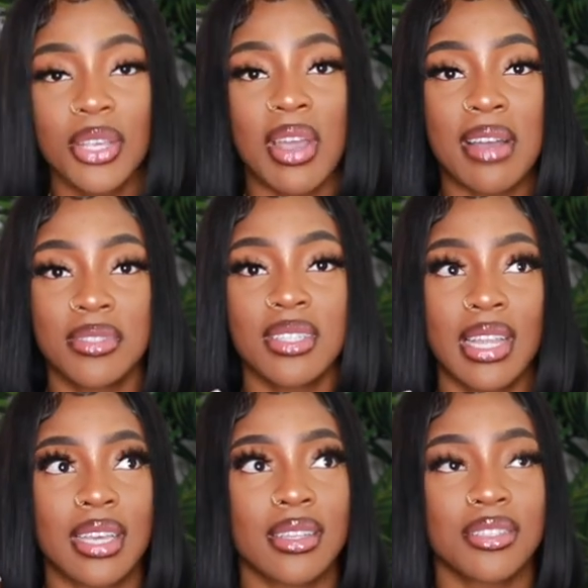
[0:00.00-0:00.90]
You have to
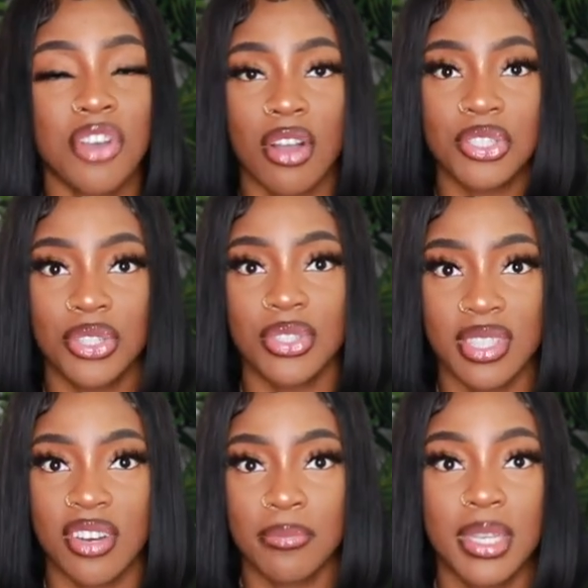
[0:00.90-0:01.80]
like talk to
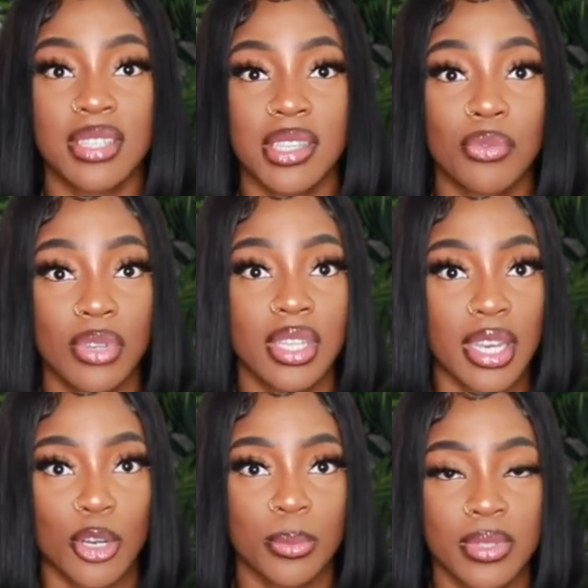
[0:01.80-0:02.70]
yourself, because it really
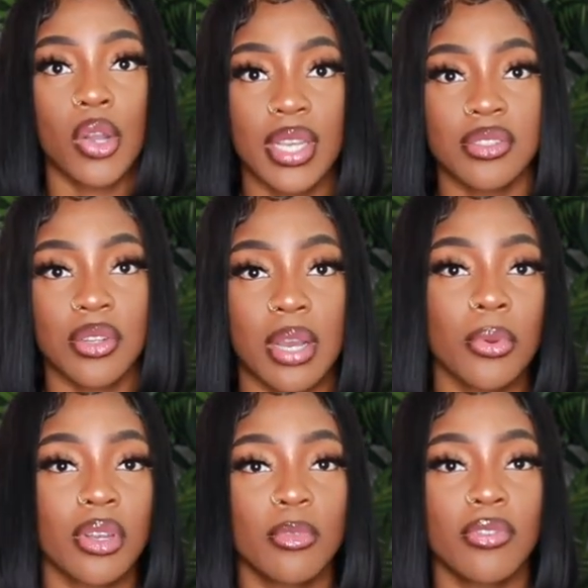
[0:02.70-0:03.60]
helps. Okay, so now we're
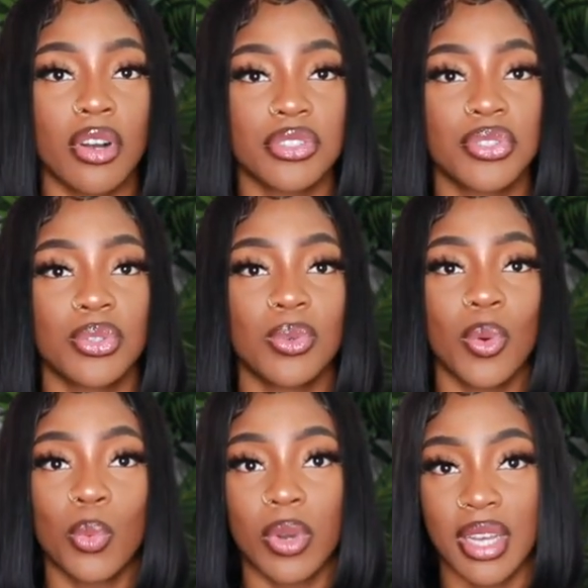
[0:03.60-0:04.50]
gonna move on to
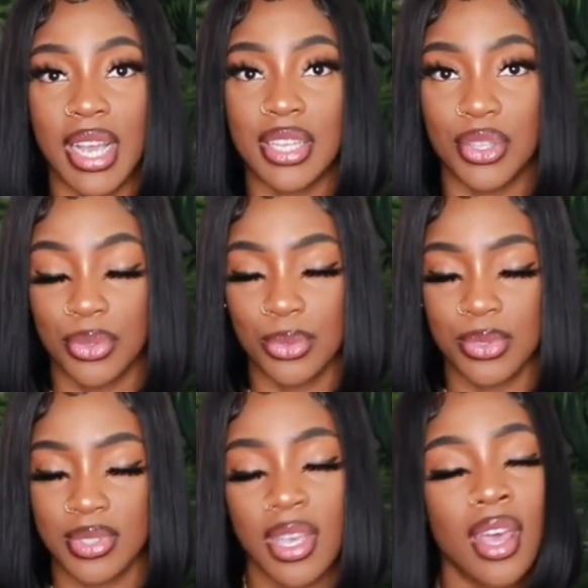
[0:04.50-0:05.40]
what I
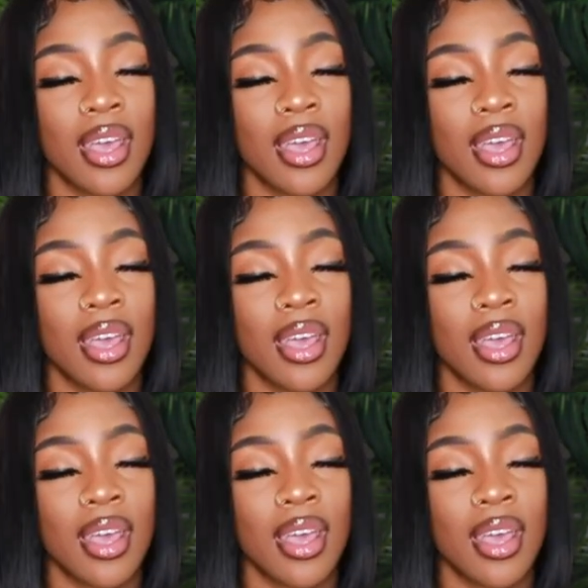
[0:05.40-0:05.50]
use.